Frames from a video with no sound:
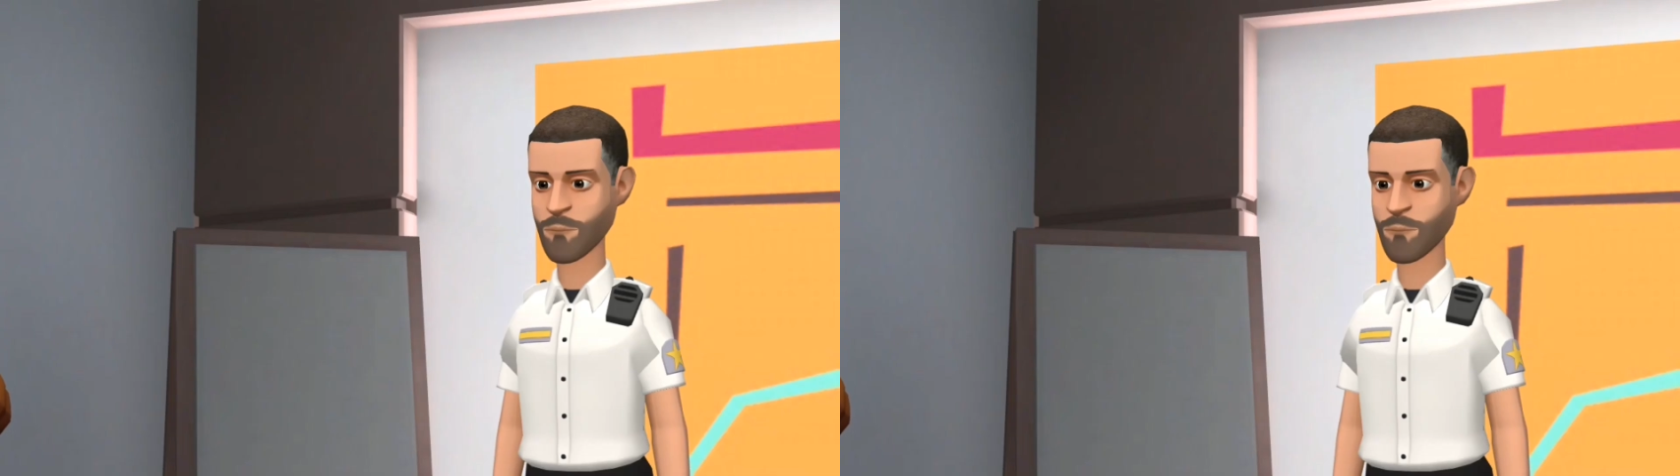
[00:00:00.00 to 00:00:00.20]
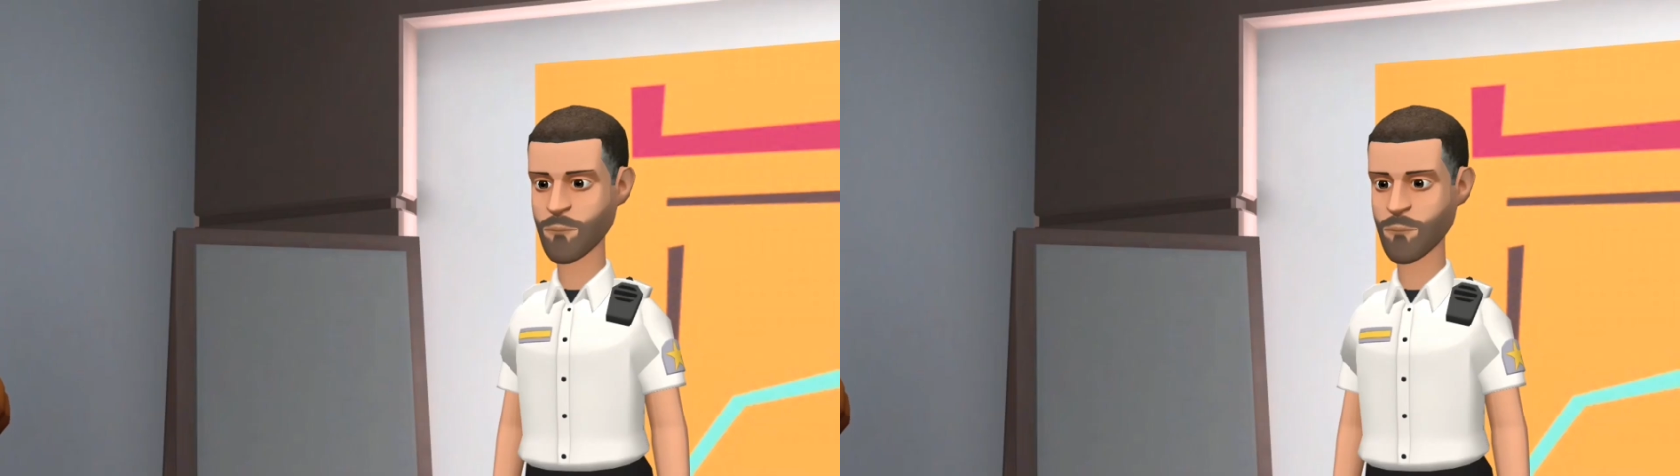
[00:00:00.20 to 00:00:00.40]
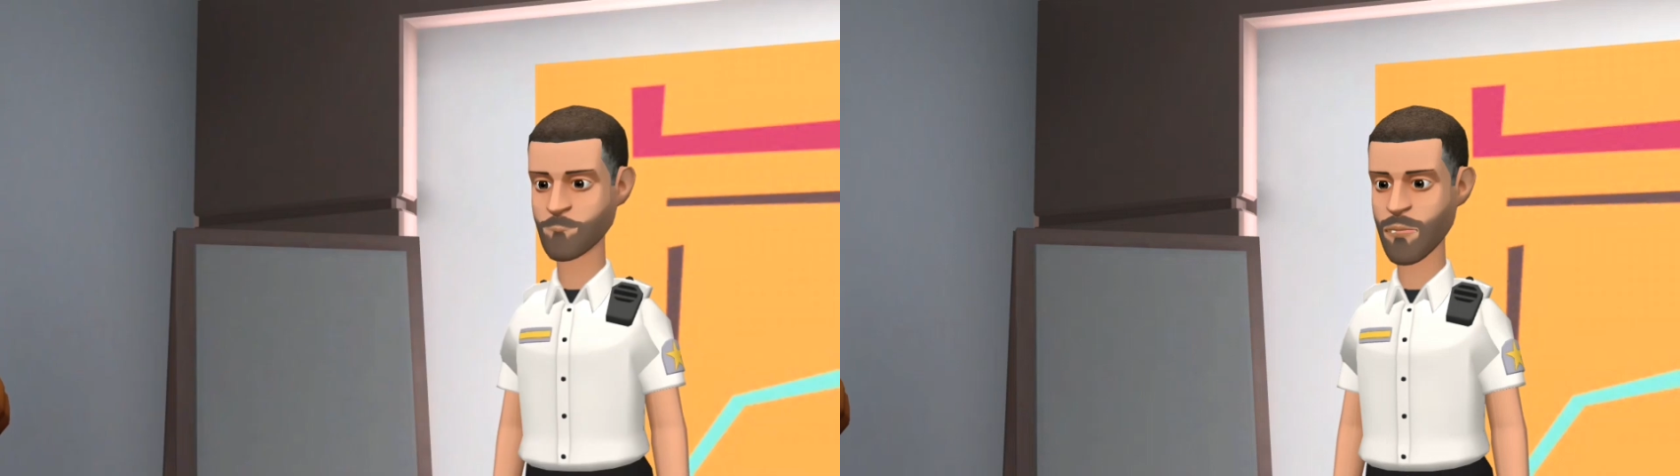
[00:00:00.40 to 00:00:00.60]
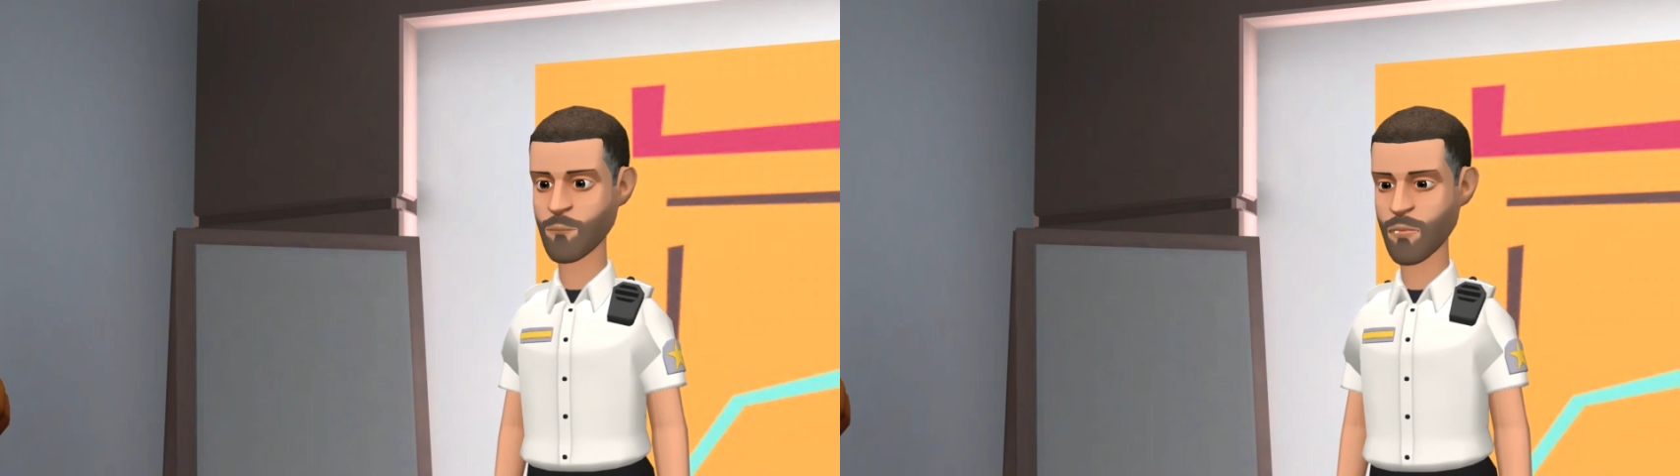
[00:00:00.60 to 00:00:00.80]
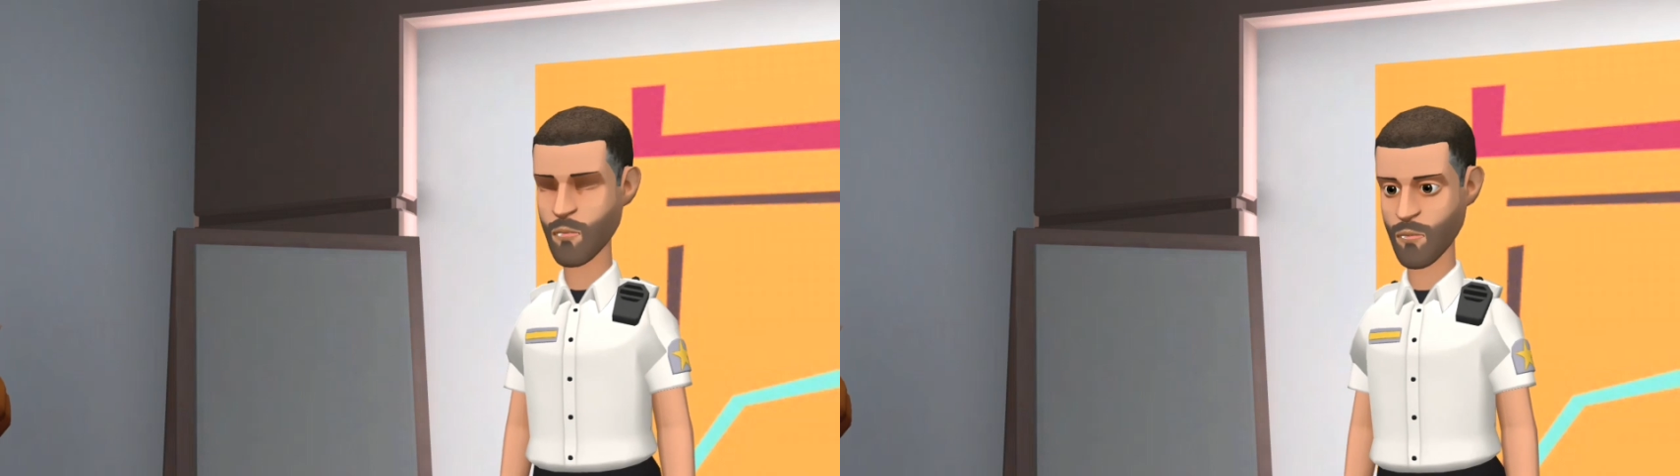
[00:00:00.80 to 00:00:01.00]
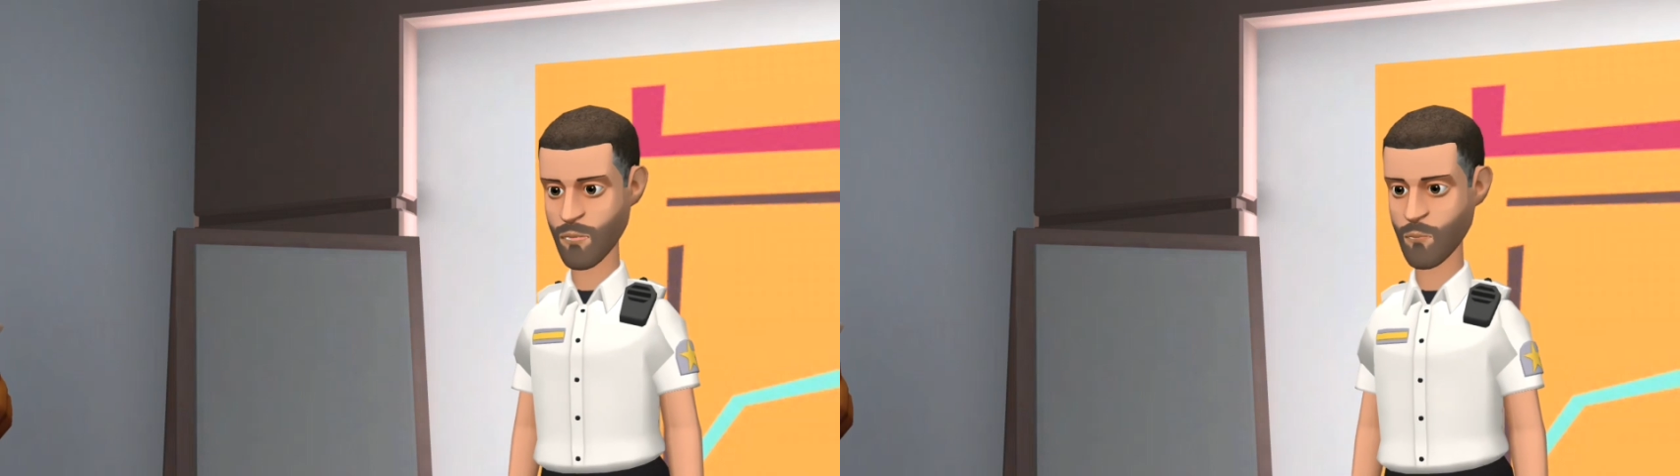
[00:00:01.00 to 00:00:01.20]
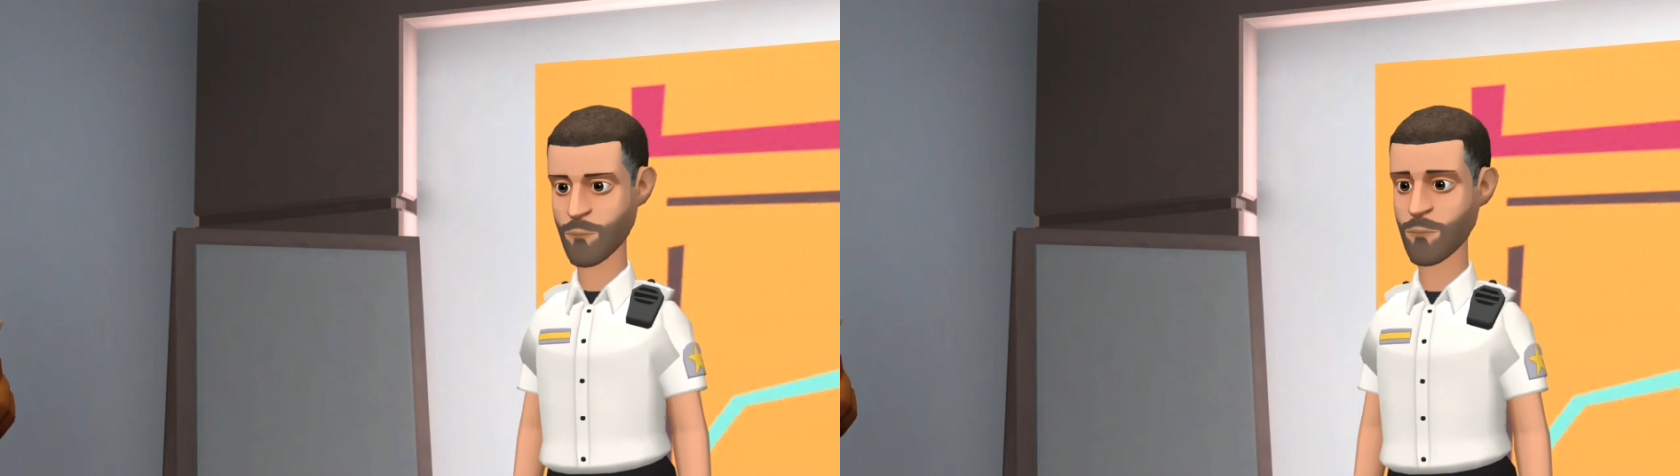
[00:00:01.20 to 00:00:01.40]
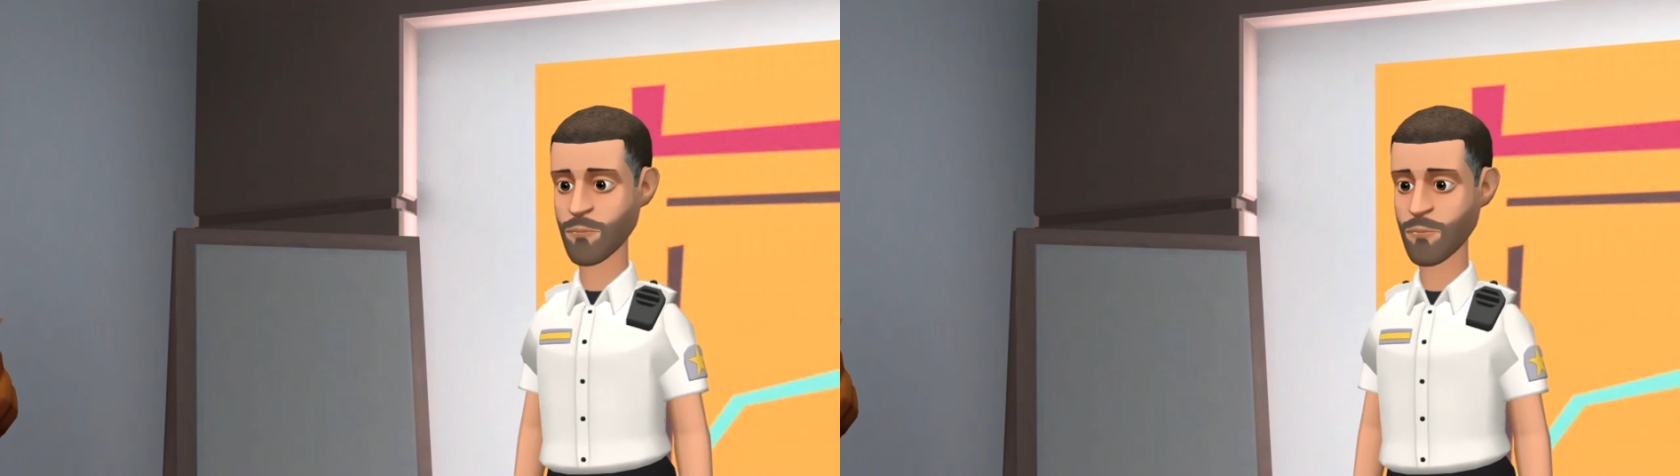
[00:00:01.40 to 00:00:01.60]
I don't know,
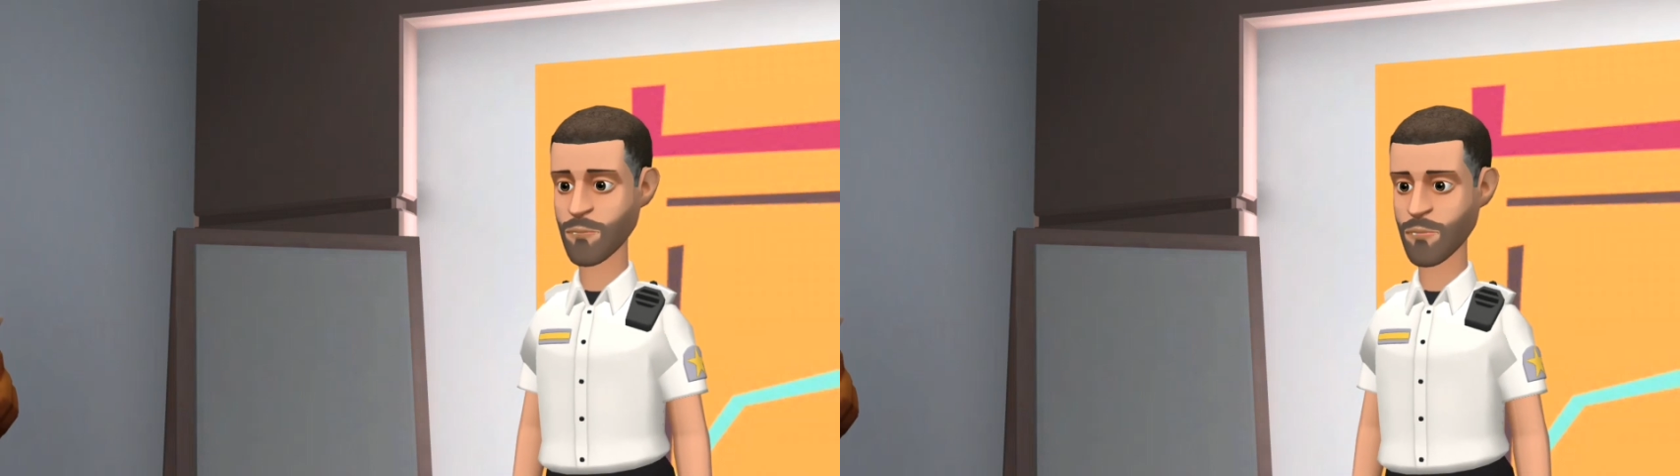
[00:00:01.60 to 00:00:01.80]
man. Just